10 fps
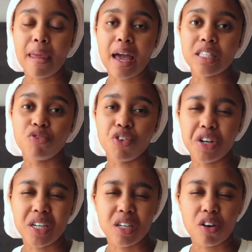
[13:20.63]
It's
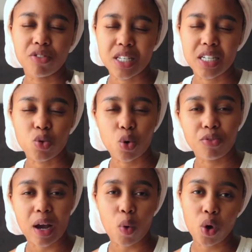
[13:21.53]
very obviously sort of
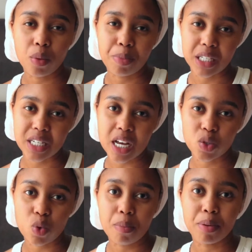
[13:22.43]
like oil based as
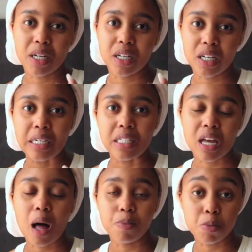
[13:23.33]
well, but it at least
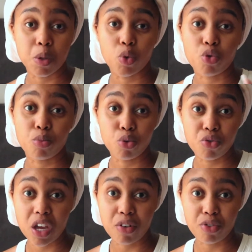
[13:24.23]
helps me with
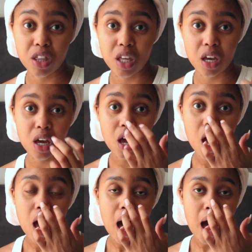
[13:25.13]
removing everything.
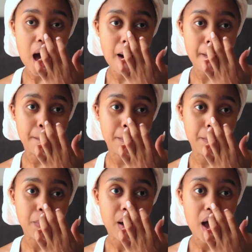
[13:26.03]
And
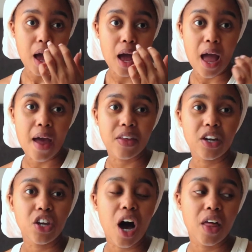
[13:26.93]
then
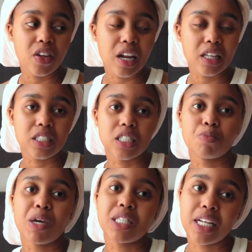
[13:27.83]
yeah, and then I'll just
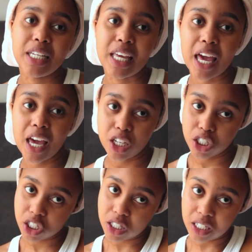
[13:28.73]
basically
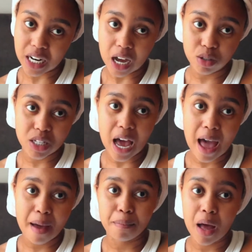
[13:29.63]
gauge the
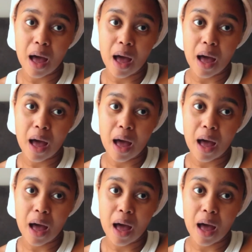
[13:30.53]
downtime